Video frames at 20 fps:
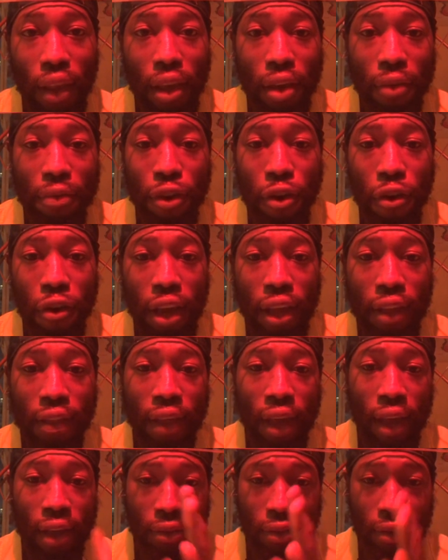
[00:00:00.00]
if you're
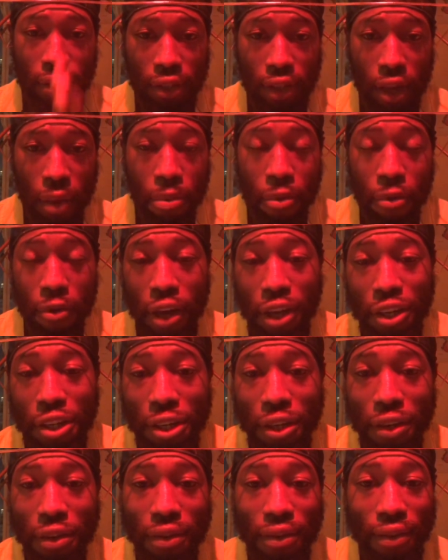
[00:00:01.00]
in that
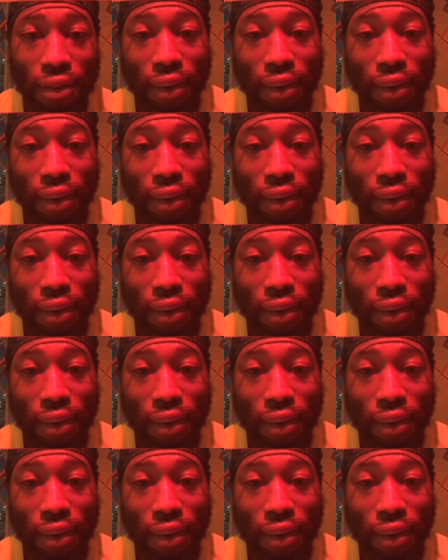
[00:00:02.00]
separation,